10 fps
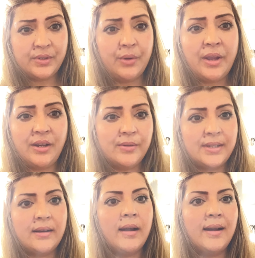You can use
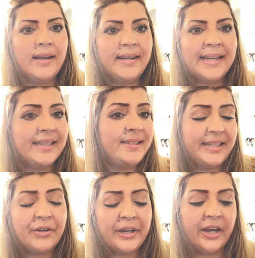it on
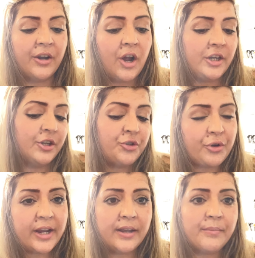exterior, on your
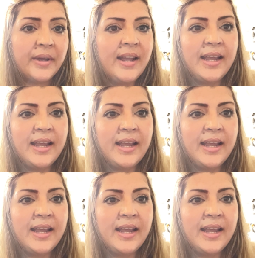trim.